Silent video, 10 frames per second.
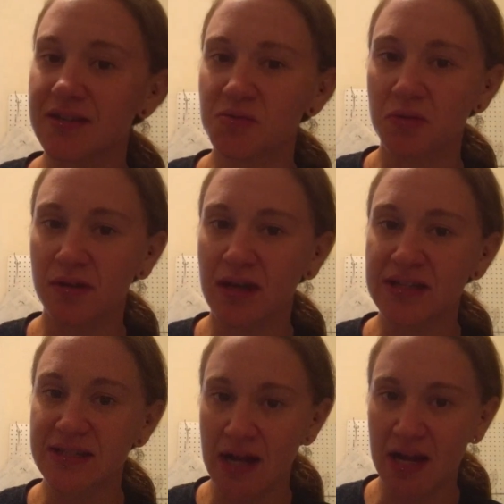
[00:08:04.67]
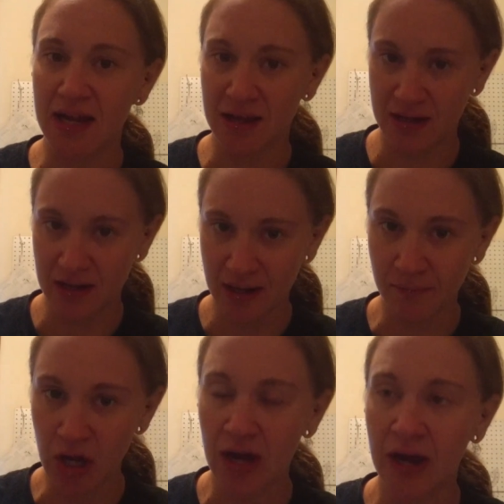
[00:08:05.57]
he's realized I
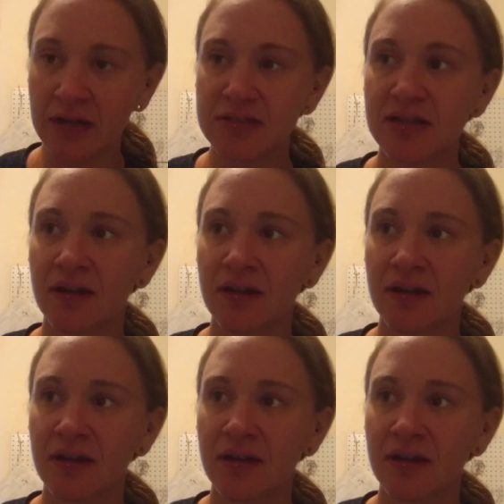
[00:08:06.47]
am not.